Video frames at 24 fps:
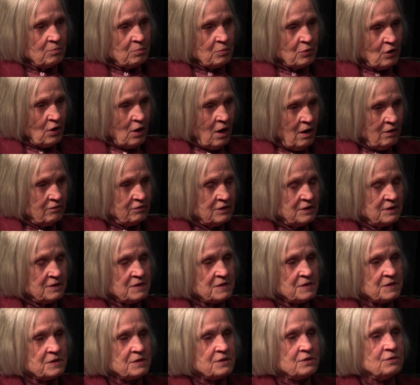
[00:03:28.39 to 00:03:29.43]

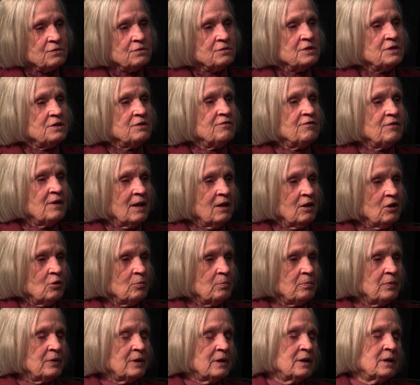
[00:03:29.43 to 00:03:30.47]
province to
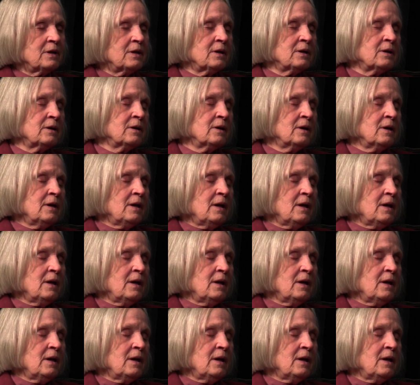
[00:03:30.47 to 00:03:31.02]
develop a